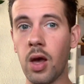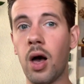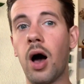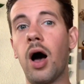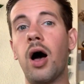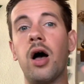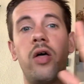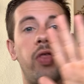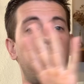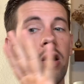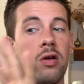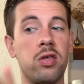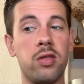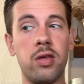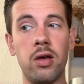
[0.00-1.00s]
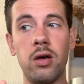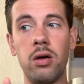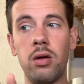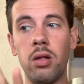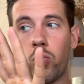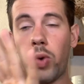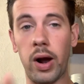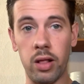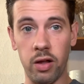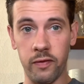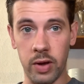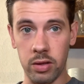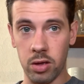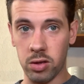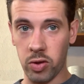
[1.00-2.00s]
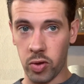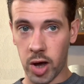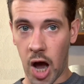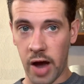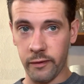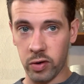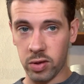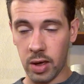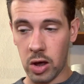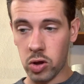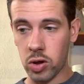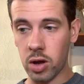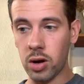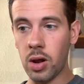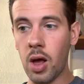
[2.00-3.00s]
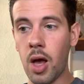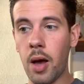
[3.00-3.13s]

They are still relevant to the conversation,